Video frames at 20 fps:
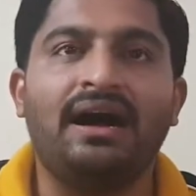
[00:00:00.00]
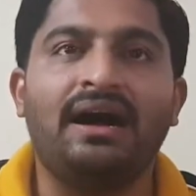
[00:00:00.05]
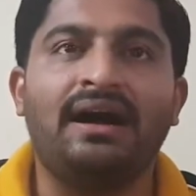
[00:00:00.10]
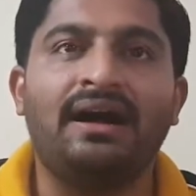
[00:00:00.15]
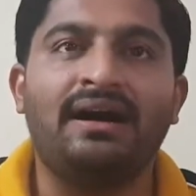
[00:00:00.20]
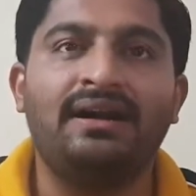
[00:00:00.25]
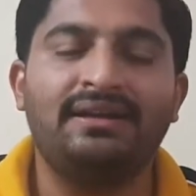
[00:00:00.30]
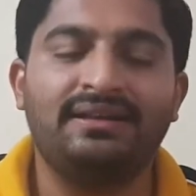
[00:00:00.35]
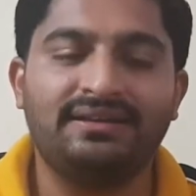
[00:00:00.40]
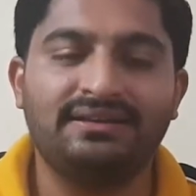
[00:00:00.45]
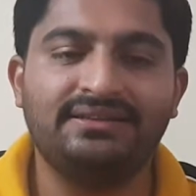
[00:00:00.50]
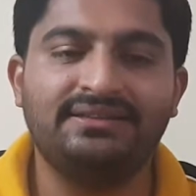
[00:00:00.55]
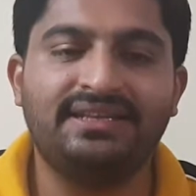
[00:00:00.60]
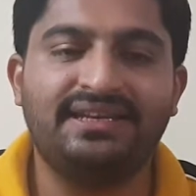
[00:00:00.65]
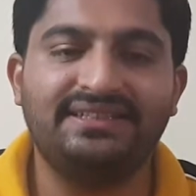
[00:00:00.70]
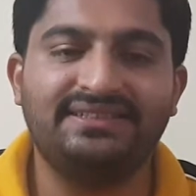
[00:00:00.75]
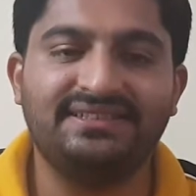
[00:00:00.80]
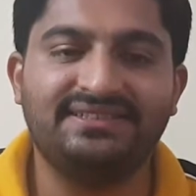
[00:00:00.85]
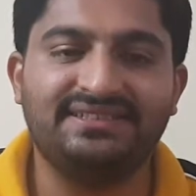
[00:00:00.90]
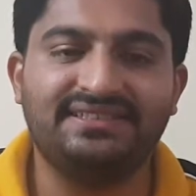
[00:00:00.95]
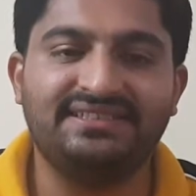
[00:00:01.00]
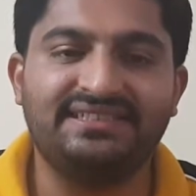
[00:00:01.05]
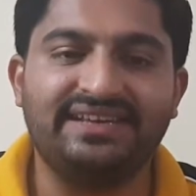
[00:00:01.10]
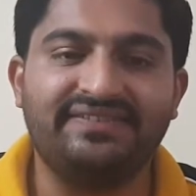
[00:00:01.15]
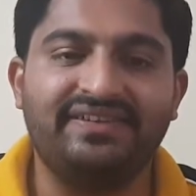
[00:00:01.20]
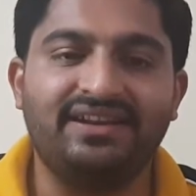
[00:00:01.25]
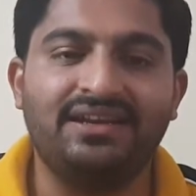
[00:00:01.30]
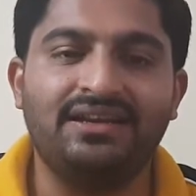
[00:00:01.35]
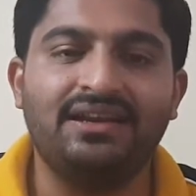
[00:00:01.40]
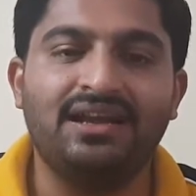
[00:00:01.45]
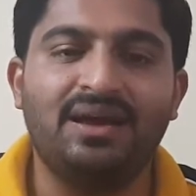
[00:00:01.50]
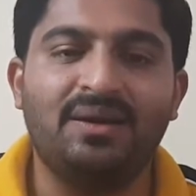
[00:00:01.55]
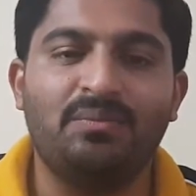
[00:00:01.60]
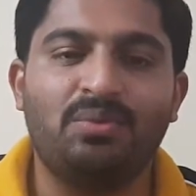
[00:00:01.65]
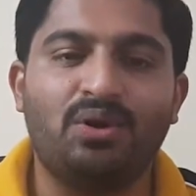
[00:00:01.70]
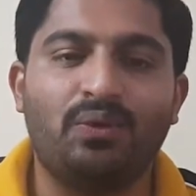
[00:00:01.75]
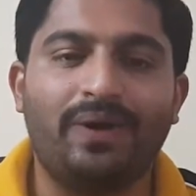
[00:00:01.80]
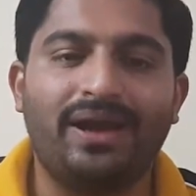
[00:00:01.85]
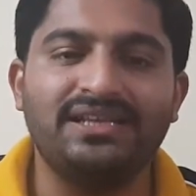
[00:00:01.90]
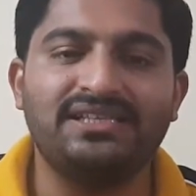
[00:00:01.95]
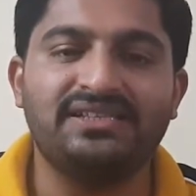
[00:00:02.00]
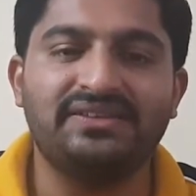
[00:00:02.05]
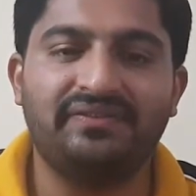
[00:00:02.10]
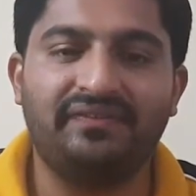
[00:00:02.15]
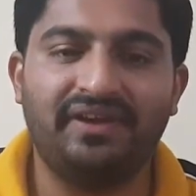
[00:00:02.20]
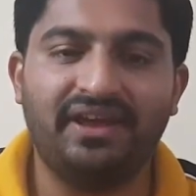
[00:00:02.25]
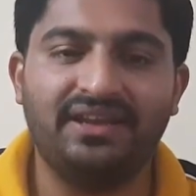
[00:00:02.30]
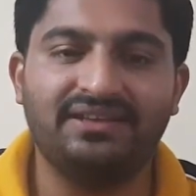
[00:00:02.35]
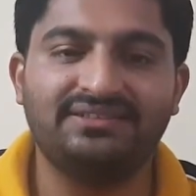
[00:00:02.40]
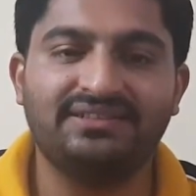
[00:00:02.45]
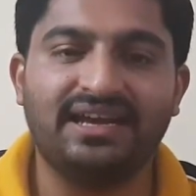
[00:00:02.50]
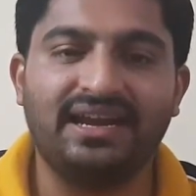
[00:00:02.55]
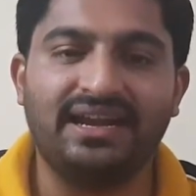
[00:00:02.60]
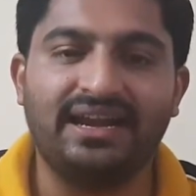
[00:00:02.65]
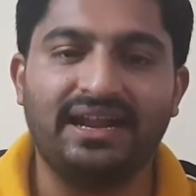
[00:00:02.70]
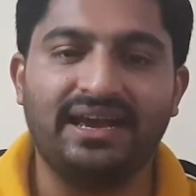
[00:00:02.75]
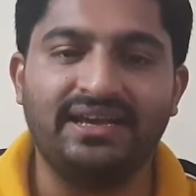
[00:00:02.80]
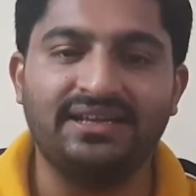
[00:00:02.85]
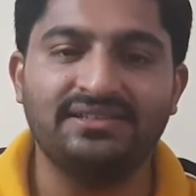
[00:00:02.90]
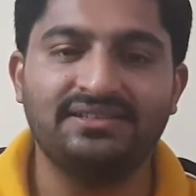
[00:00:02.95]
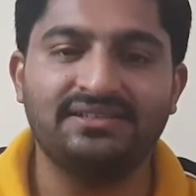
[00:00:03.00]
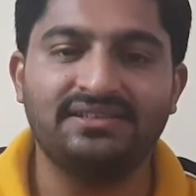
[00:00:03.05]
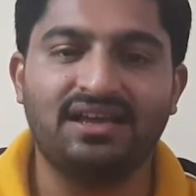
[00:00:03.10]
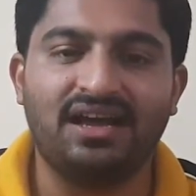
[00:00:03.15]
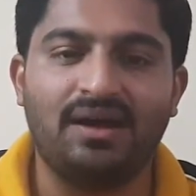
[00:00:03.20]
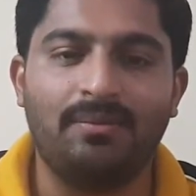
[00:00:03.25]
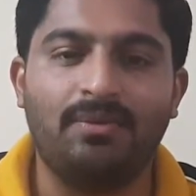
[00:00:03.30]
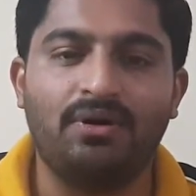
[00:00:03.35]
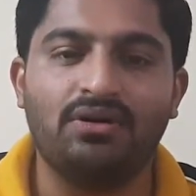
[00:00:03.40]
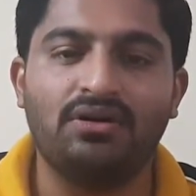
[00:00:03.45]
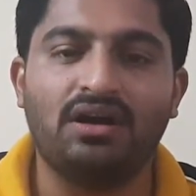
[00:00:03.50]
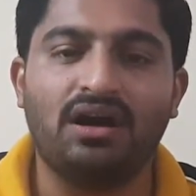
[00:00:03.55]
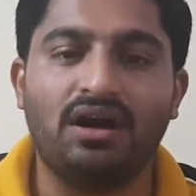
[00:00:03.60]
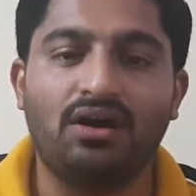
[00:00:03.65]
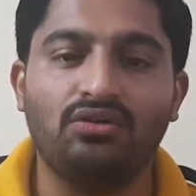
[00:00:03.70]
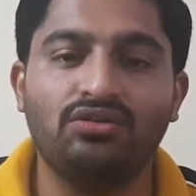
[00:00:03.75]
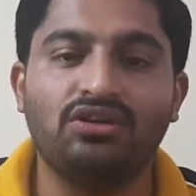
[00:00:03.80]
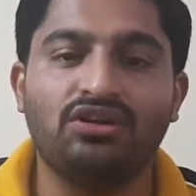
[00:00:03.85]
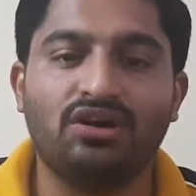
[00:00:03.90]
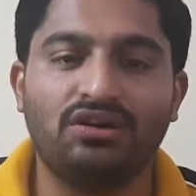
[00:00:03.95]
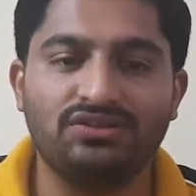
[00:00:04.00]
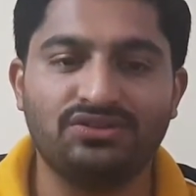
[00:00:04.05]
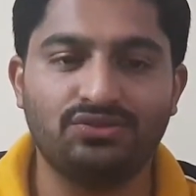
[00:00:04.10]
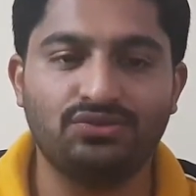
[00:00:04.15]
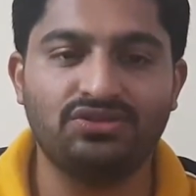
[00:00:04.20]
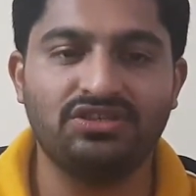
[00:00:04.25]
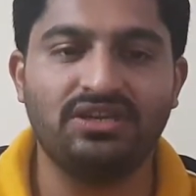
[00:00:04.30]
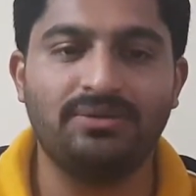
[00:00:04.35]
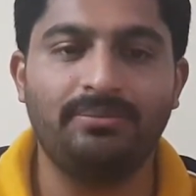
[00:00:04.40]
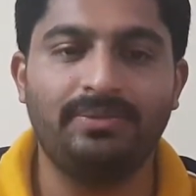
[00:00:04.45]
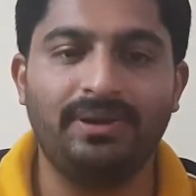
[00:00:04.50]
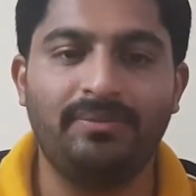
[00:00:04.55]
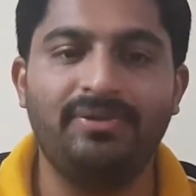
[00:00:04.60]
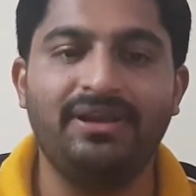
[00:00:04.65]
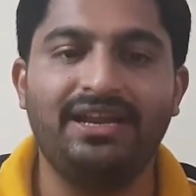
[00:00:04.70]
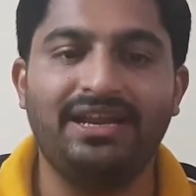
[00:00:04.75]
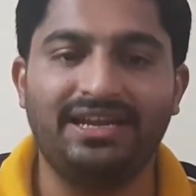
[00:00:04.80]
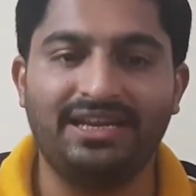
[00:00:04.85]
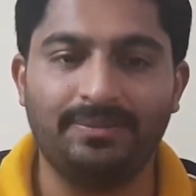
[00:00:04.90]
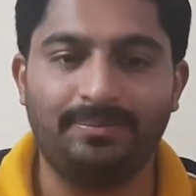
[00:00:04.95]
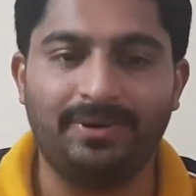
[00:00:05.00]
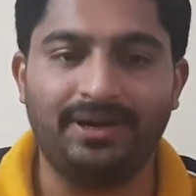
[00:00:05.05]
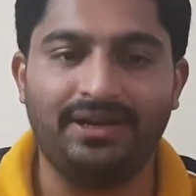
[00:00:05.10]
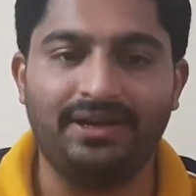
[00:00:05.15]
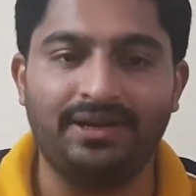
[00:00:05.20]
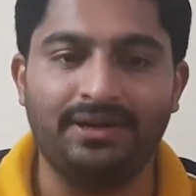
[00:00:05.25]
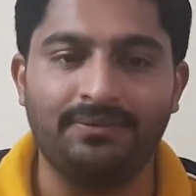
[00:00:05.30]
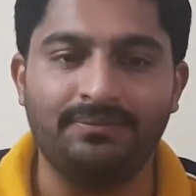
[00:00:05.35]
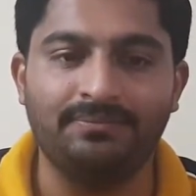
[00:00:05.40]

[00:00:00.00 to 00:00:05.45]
Article 367 provides various guidelines about how the Constitution may be interpreted.